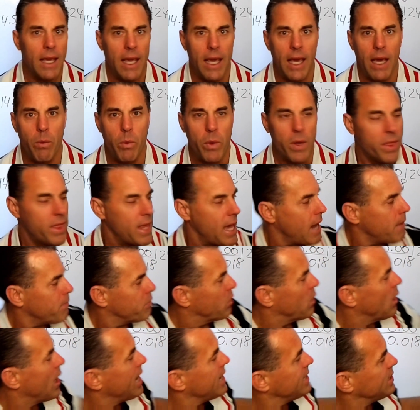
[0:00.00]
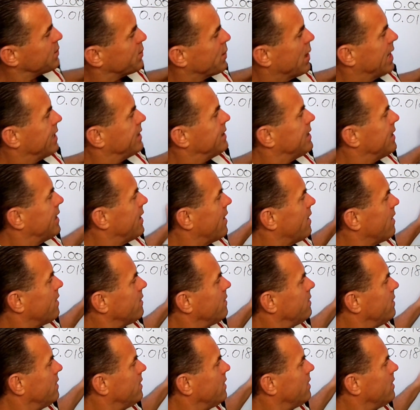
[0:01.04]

And with that price right there,